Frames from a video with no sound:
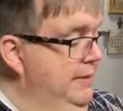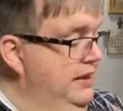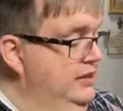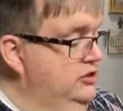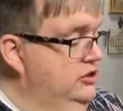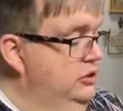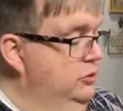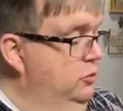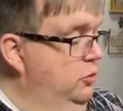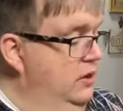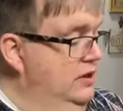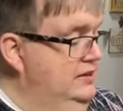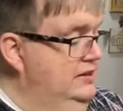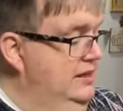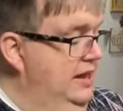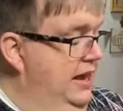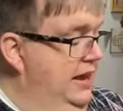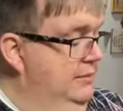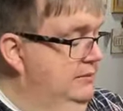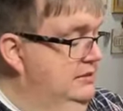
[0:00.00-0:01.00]
I mentioned
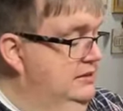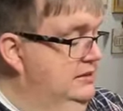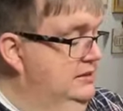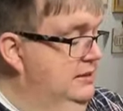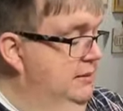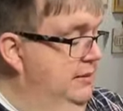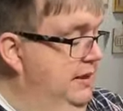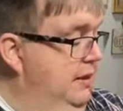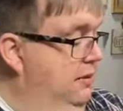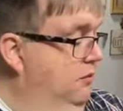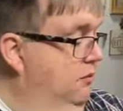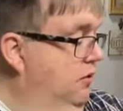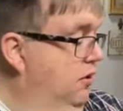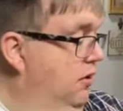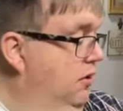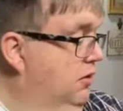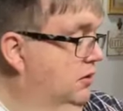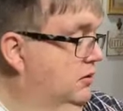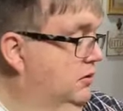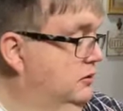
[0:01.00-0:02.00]
one time to somebody
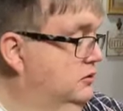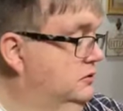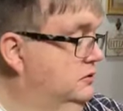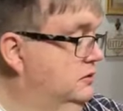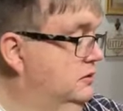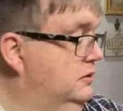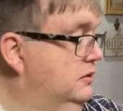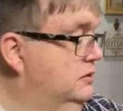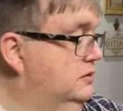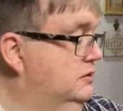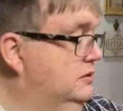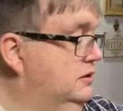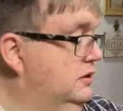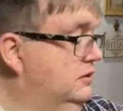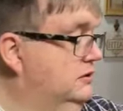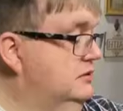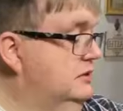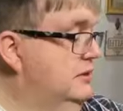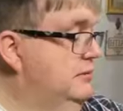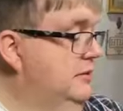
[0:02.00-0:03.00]
at work, there's
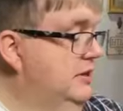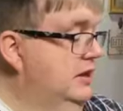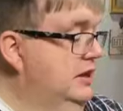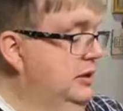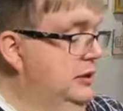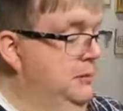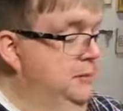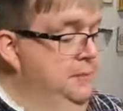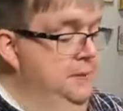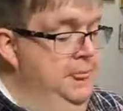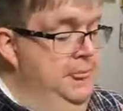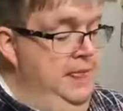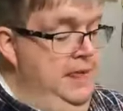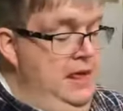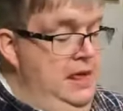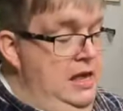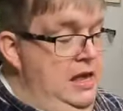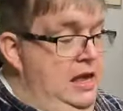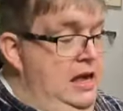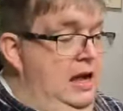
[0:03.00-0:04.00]
still some in here.
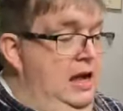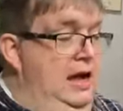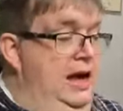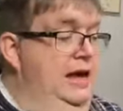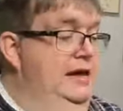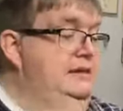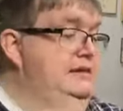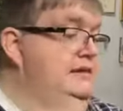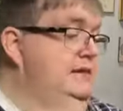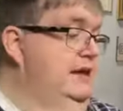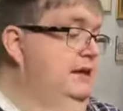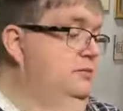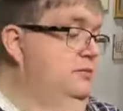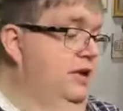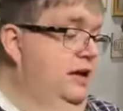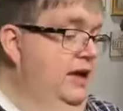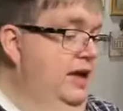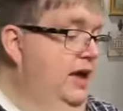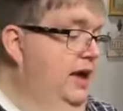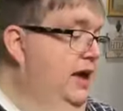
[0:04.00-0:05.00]
I
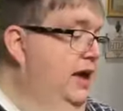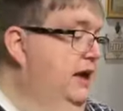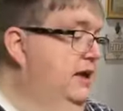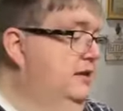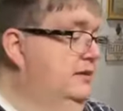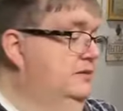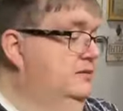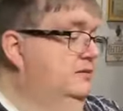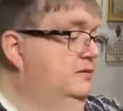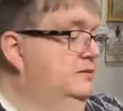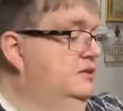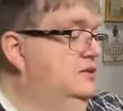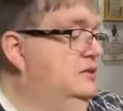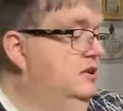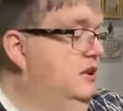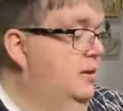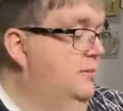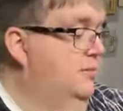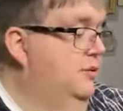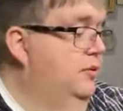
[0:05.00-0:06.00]
said, we had
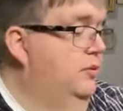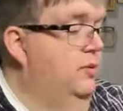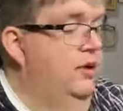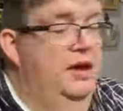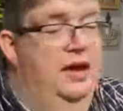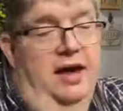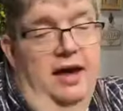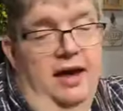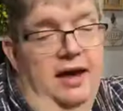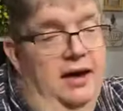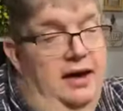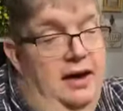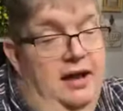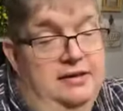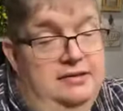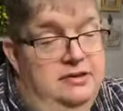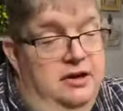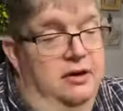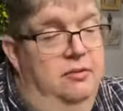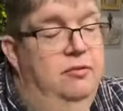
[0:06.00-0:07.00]
supper, we
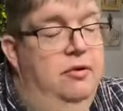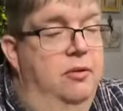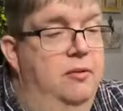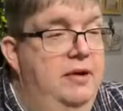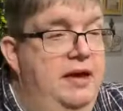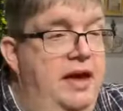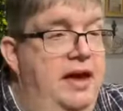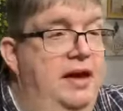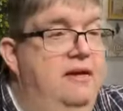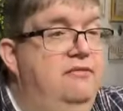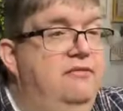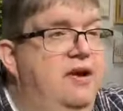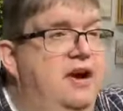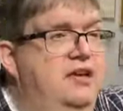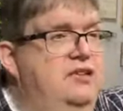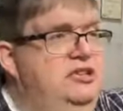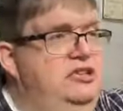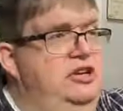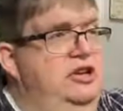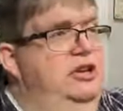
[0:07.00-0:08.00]
had, I told them what we
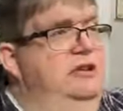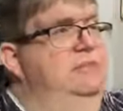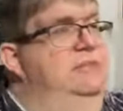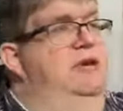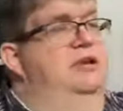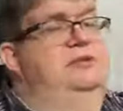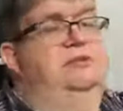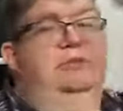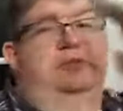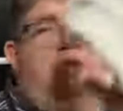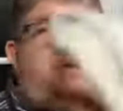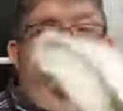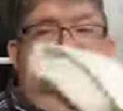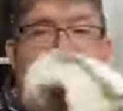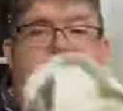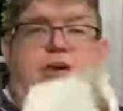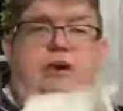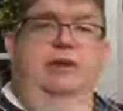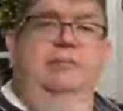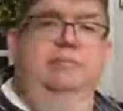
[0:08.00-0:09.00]
had, fried chicken, mashed
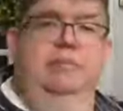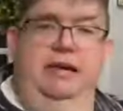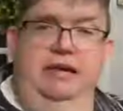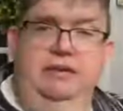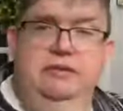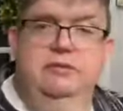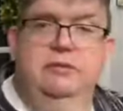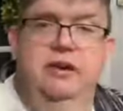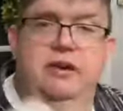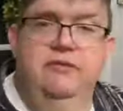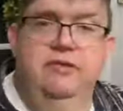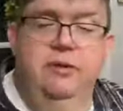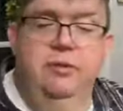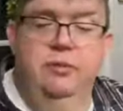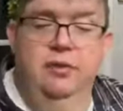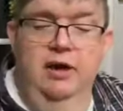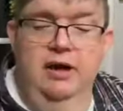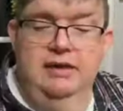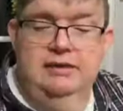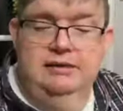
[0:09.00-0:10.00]
potatoes, green beans,
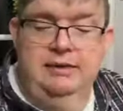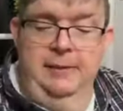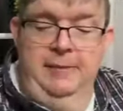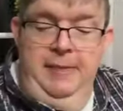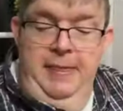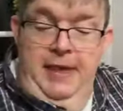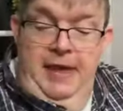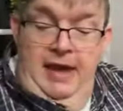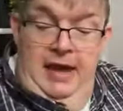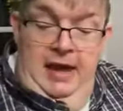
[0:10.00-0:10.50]
whatever it was.